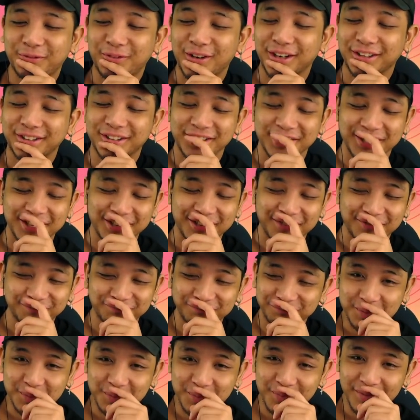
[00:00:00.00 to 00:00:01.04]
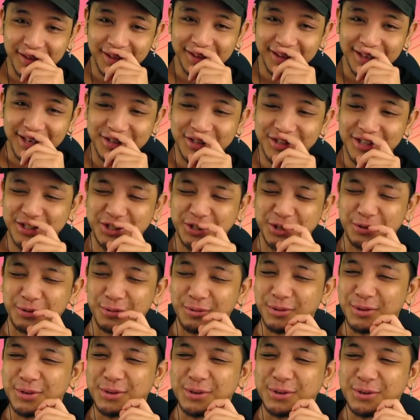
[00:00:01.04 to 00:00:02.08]
fucking, that's such a
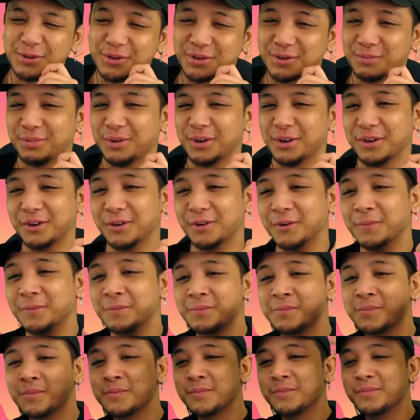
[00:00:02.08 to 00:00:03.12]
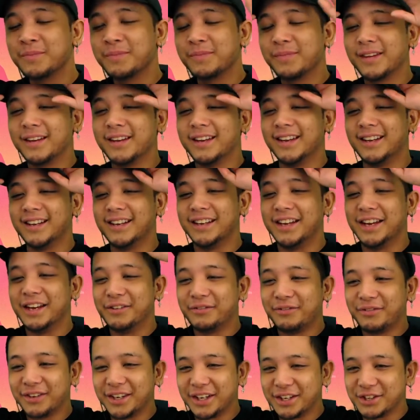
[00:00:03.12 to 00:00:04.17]
ruse, bro. In an
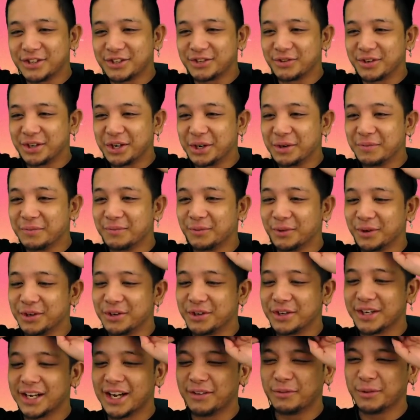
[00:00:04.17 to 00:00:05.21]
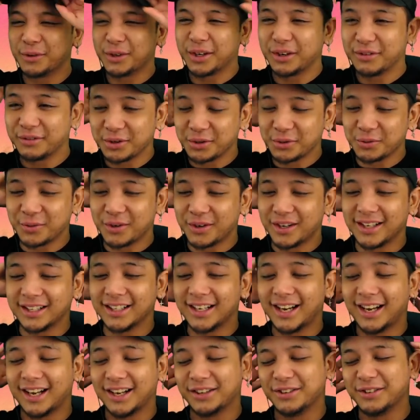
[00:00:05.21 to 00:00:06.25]
infinite dream where you can have whatever you
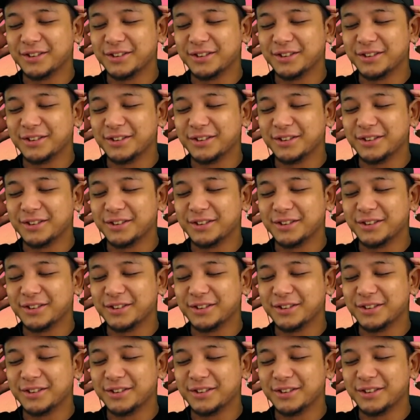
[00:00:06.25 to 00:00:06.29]
want. I